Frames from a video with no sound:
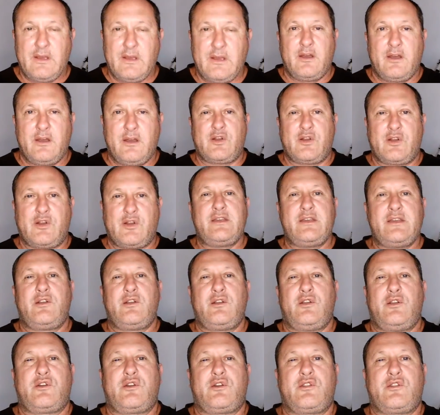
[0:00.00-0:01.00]
Okay, a
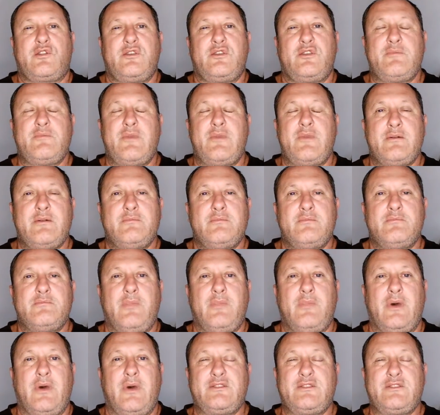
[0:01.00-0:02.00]
lot of them
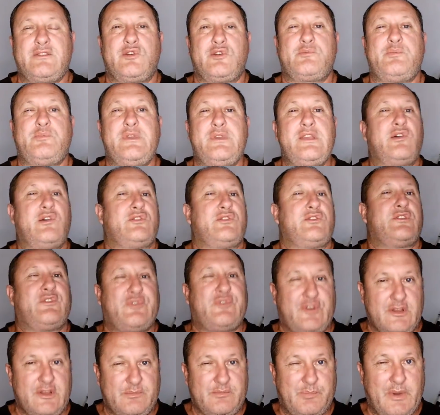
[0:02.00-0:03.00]
might not be on the
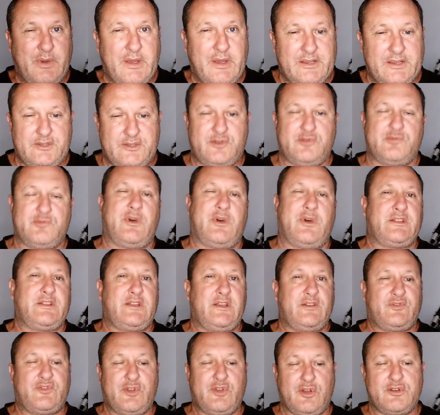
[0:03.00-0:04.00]
front page. You might
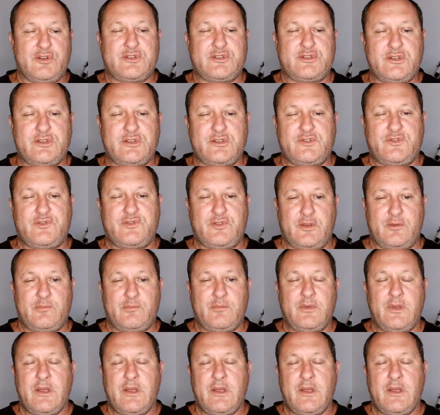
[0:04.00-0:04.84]
have to go search for them.